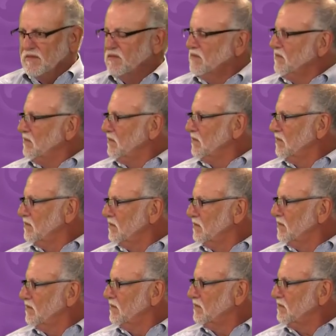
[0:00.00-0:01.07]

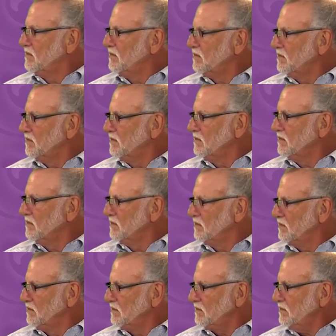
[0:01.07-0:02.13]

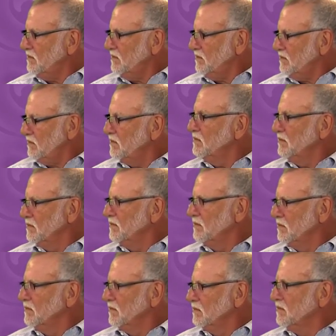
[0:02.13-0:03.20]

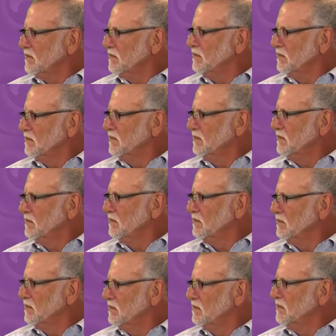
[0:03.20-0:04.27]

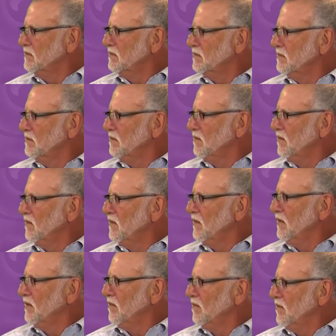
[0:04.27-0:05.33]

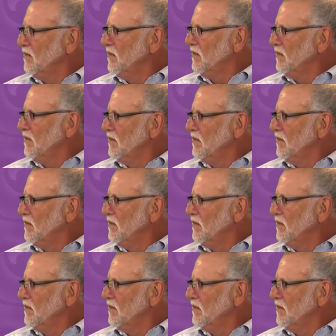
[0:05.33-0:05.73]
(silent)